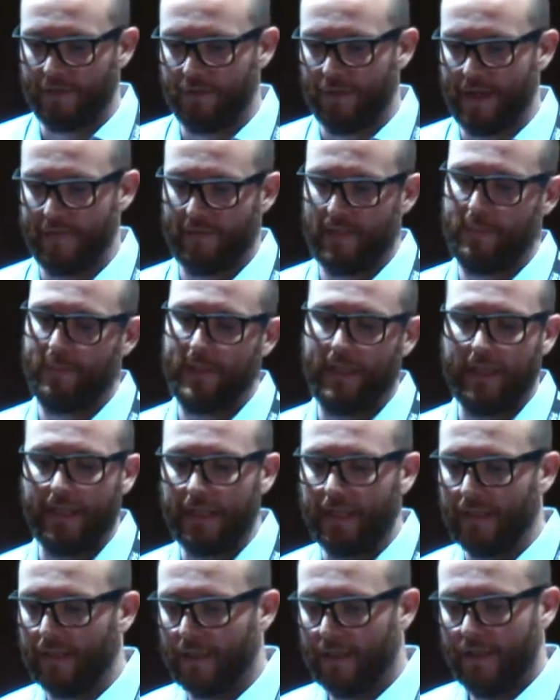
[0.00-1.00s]
to
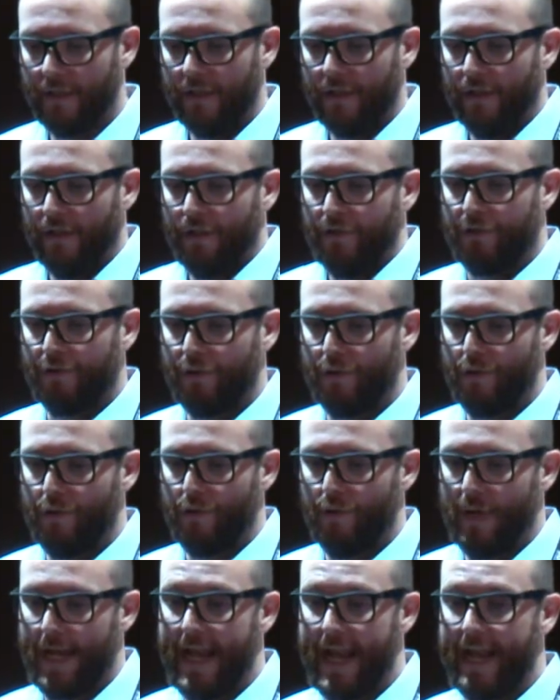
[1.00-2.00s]
FTP
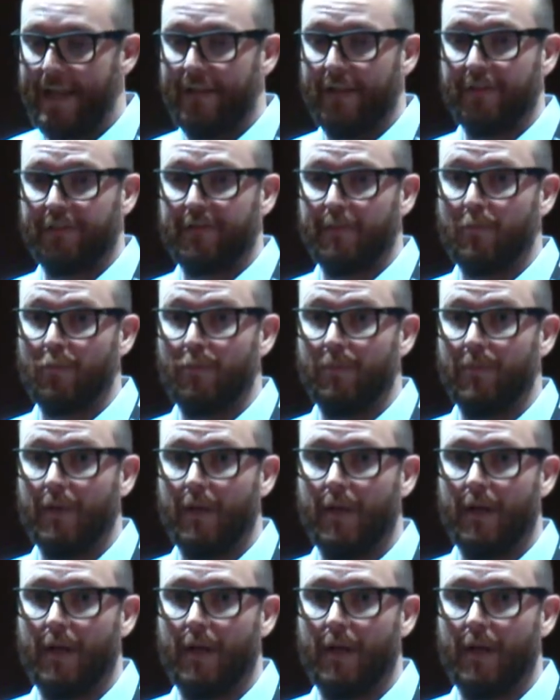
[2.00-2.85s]
to, hey, there's some